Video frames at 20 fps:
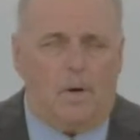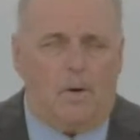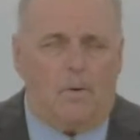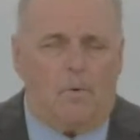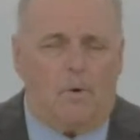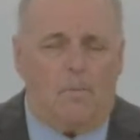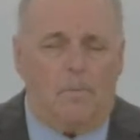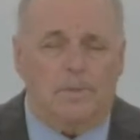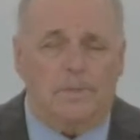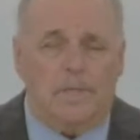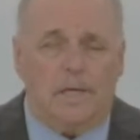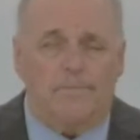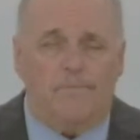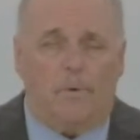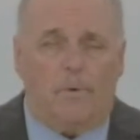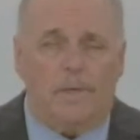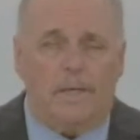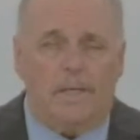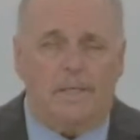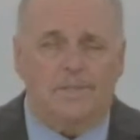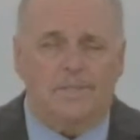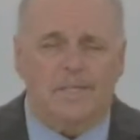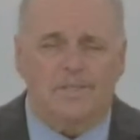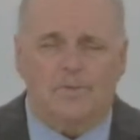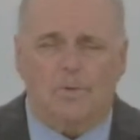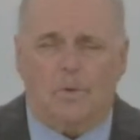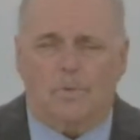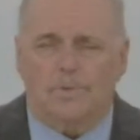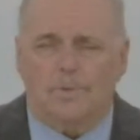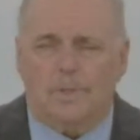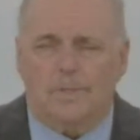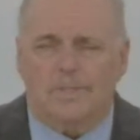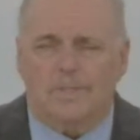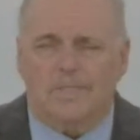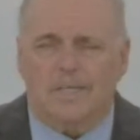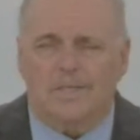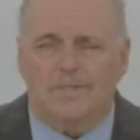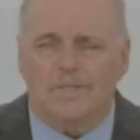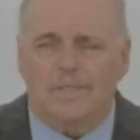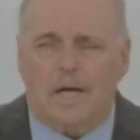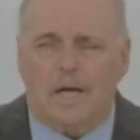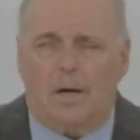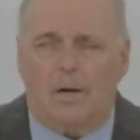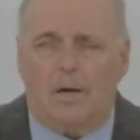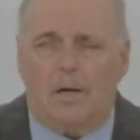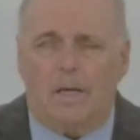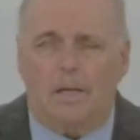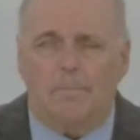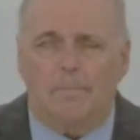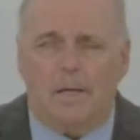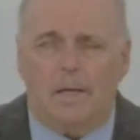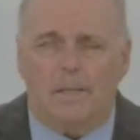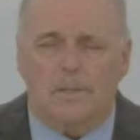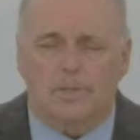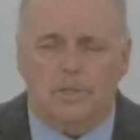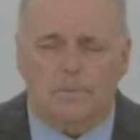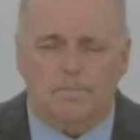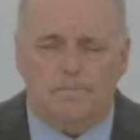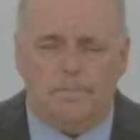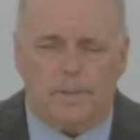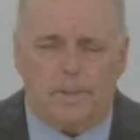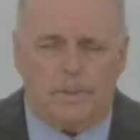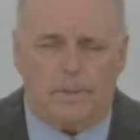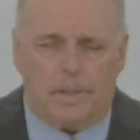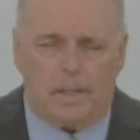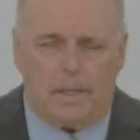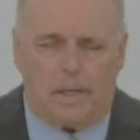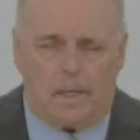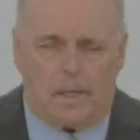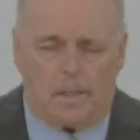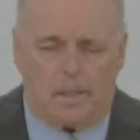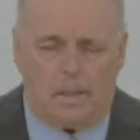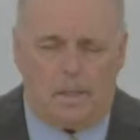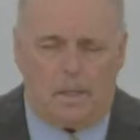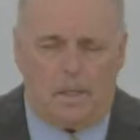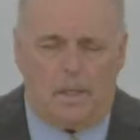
Romans 8 14 says, Those are the sons of God are led by the Spirit of God.